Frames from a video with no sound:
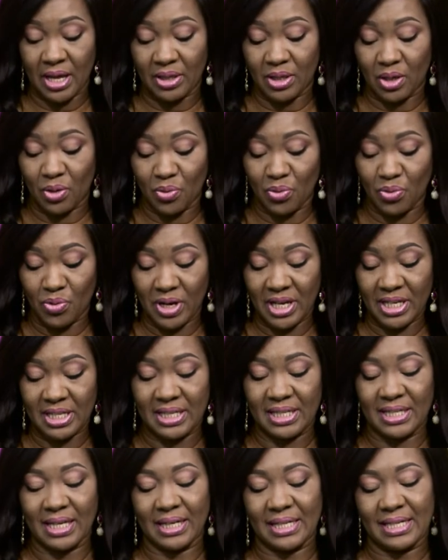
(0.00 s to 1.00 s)
"the
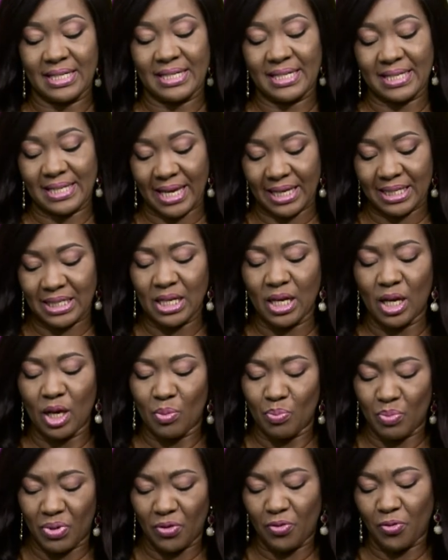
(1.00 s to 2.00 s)
race that is set
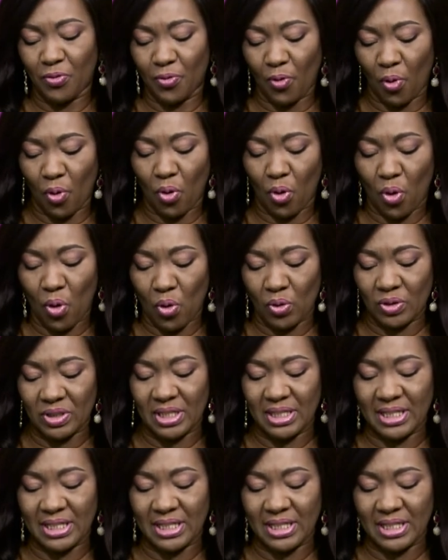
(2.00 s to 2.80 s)
before us."